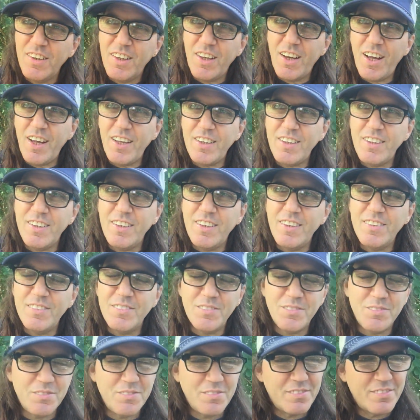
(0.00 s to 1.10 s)
Right?
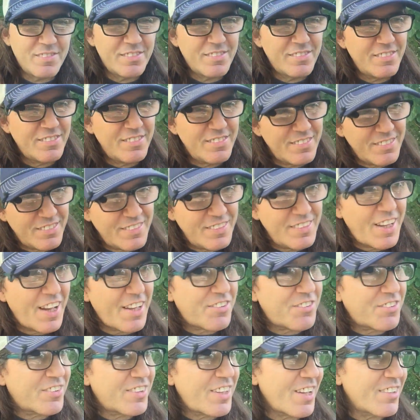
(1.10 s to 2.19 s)

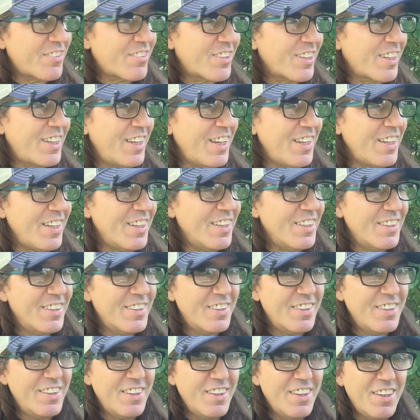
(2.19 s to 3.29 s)
That's the key.
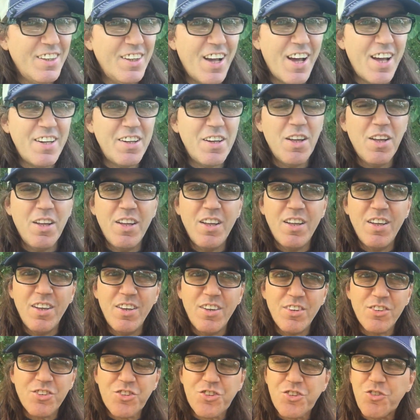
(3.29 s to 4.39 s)
Right?
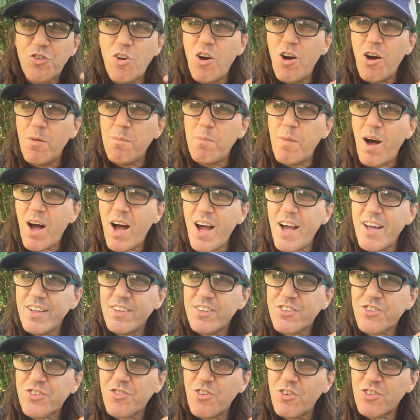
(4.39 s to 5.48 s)
Strong
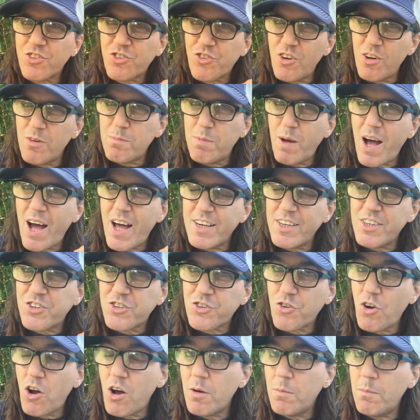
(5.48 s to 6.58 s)
mind, strong body,
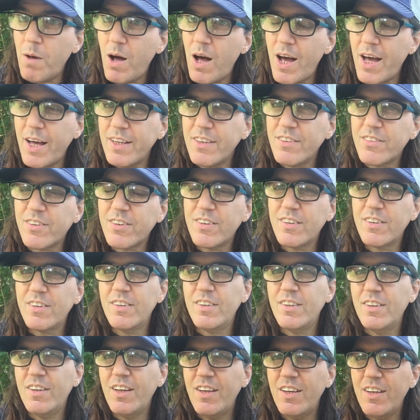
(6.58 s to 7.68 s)
strong mind.
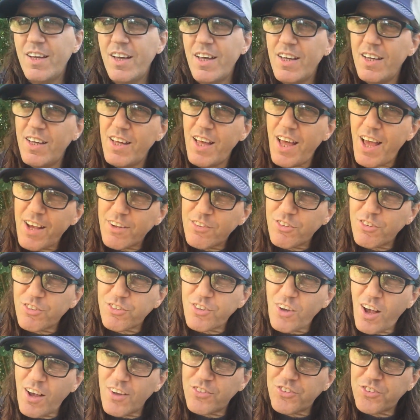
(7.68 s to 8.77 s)

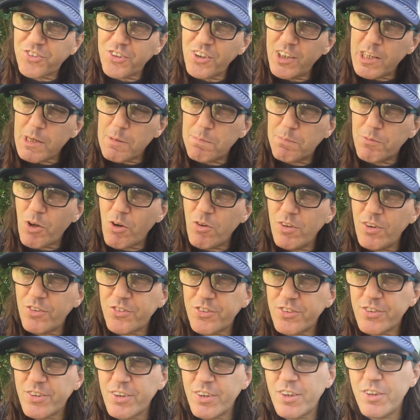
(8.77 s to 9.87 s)
Exercise, sleep. Don't
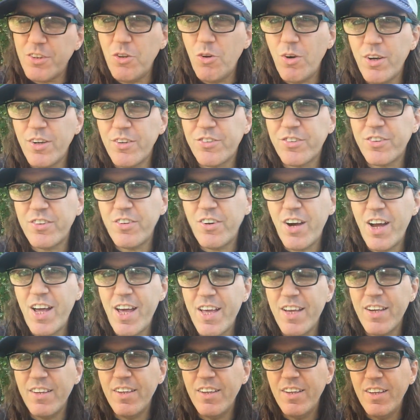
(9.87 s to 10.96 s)
listen to the noise in your
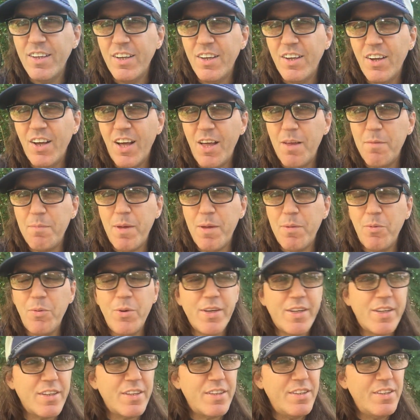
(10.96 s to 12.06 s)
head. And maybe we
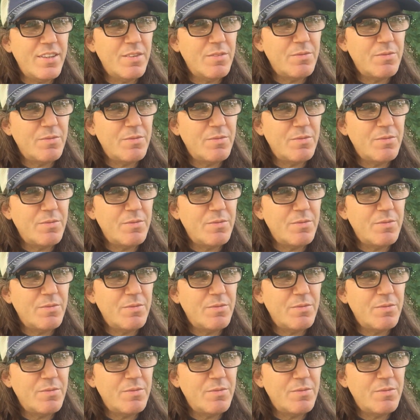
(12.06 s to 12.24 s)
could,